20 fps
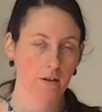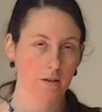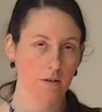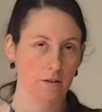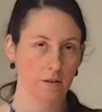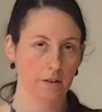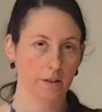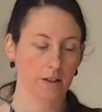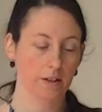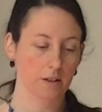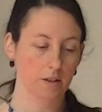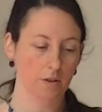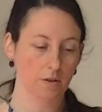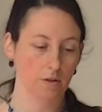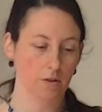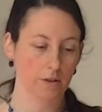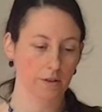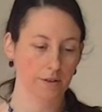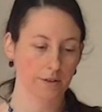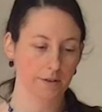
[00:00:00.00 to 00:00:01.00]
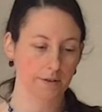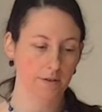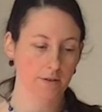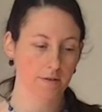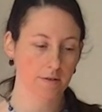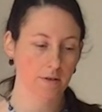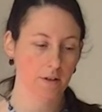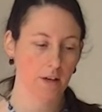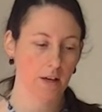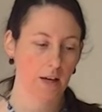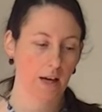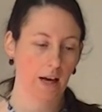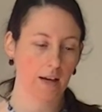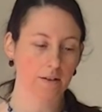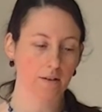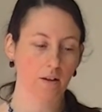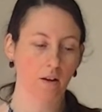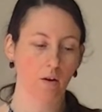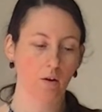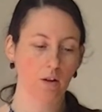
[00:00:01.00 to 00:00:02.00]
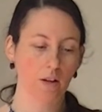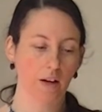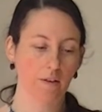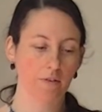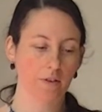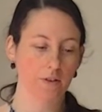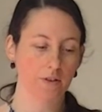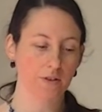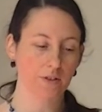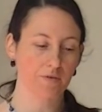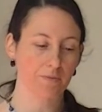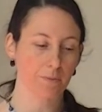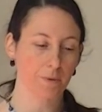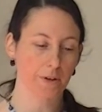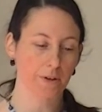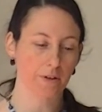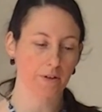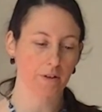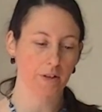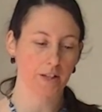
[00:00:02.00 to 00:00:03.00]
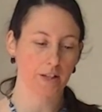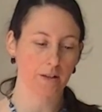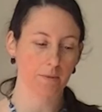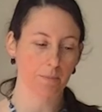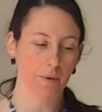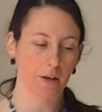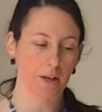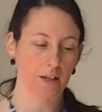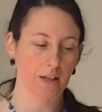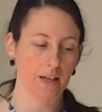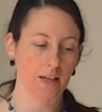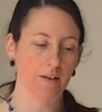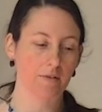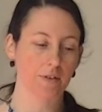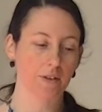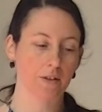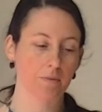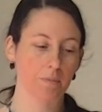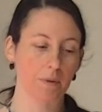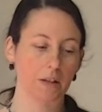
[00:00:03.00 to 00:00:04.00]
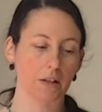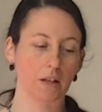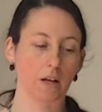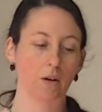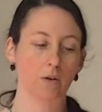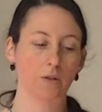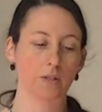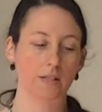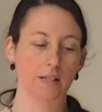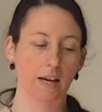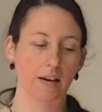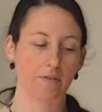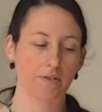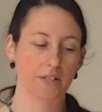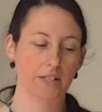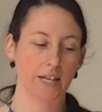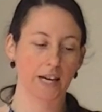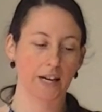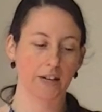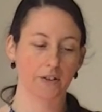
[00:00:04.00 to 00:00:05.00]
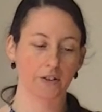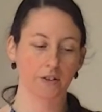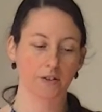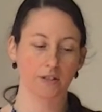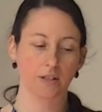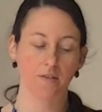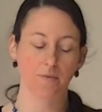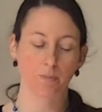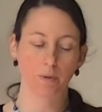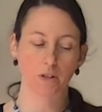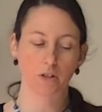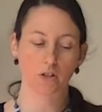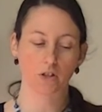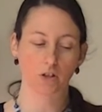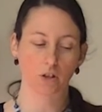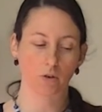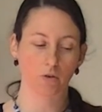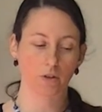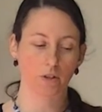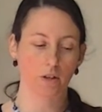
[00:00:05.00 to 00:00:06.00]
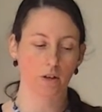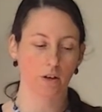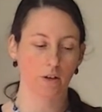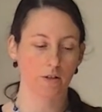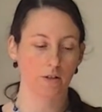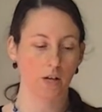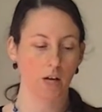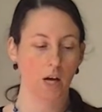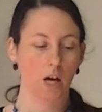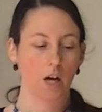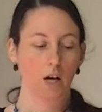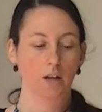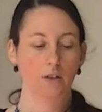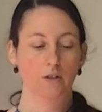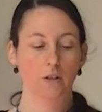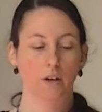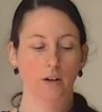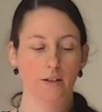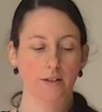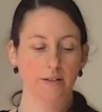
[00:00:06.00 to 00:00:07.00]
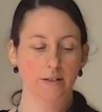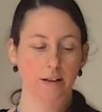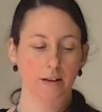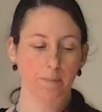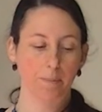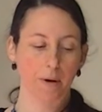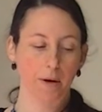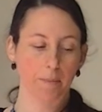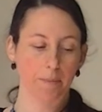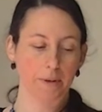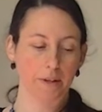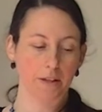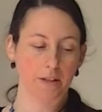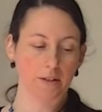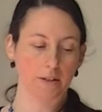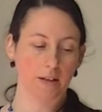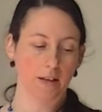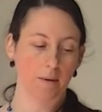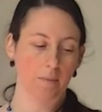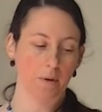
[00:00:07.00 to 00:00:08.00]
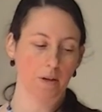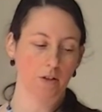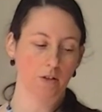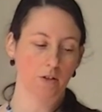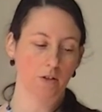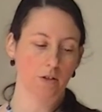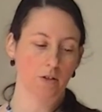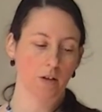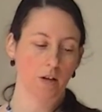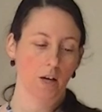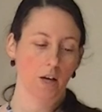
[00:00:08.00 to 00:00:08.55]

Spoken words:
learning disorders, and low levels of mercury in the body, even below safe standards, have been shown to cause toxic permanent damage.